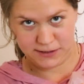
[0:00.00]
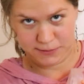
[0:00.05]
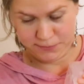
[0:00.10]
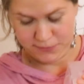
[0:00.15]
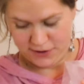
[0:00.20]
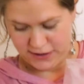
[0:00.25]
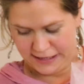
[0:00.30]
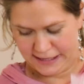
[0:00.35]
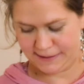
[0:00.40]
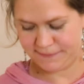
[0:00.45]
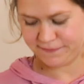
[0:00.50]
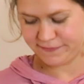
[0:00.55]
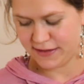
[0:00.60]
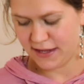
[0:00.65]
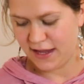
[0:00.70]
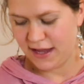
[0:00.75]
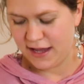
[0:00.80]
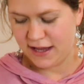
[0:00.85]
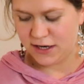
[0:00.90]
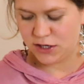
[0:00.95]
tip on it,
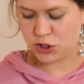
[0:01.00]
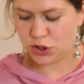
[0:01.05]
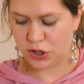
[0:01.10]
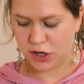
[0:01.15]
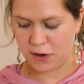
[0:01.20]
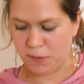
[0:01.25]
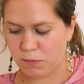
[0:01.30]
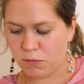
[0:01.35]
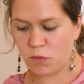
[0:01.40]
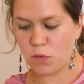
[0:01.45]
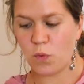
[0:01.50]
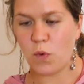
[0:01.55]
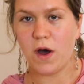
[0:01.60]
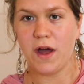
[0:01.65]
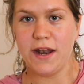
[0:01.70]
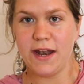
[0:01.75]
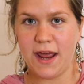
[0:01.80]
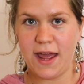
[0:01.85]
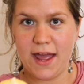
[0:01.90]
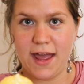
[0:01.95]
trim
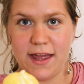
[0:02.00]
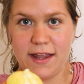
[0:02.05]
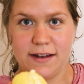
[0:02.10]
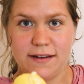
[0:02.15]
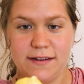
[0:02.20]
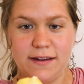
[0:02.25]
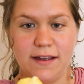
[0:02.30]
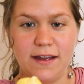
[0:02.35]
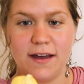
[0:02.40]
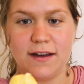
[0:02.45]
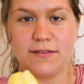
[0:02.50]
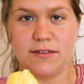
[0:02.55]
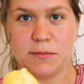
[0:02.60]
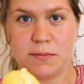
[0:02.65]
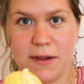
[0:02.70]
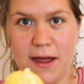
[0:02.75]
one end of the